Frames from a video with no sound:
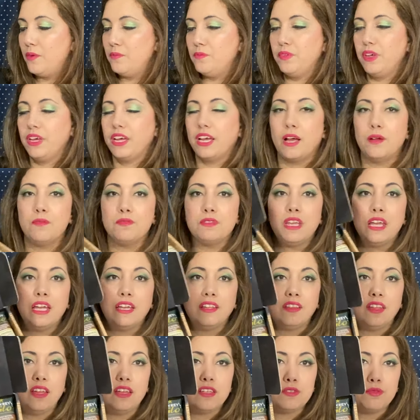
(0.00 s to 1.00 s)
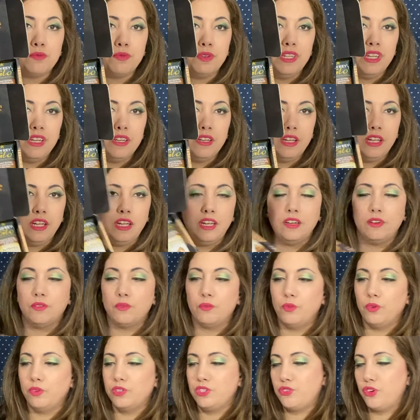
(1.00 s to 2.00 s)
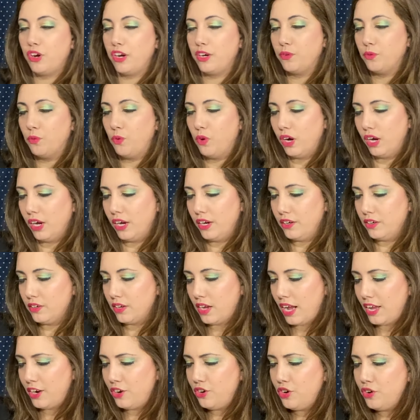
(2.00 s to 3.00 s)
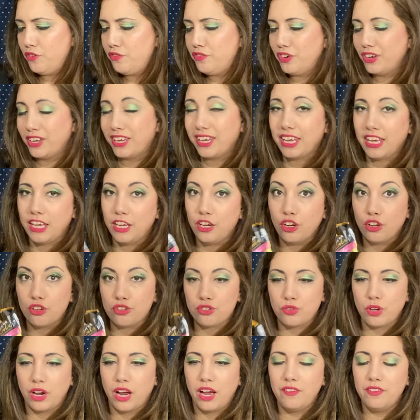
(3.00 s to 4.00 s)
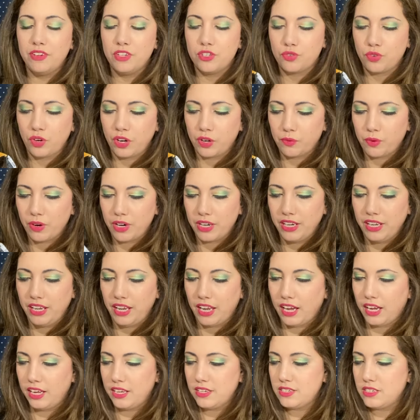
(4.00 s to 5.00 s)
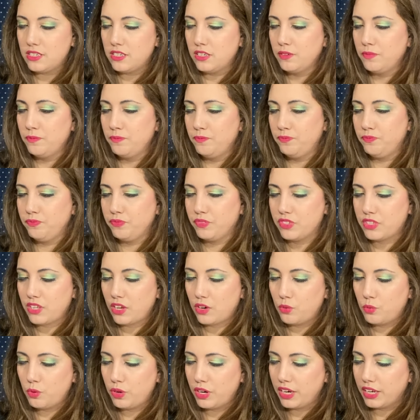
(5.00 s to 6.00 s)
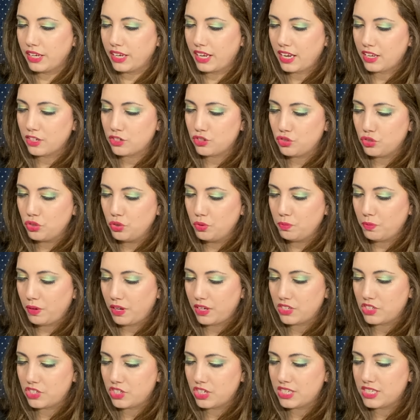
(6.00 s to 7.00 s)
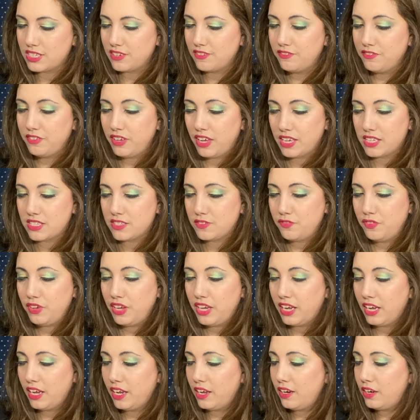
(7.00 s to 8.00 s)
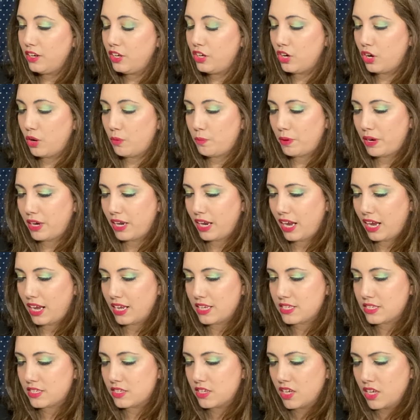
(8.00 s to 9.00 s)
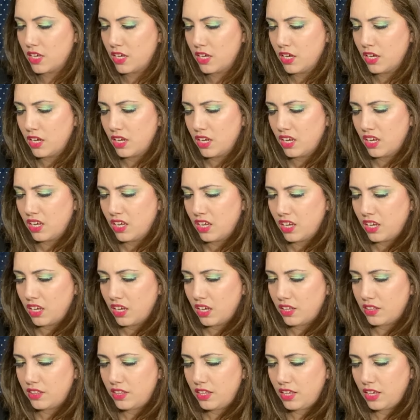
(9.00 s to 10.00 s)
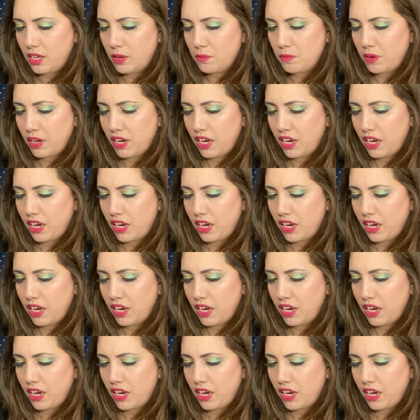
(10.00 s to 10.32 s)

it comes like this, and we tried one. I don't know if they're keto, so I haven't tried one yet. So I don't want to get too much. It's vegan, you know, but it has, I think it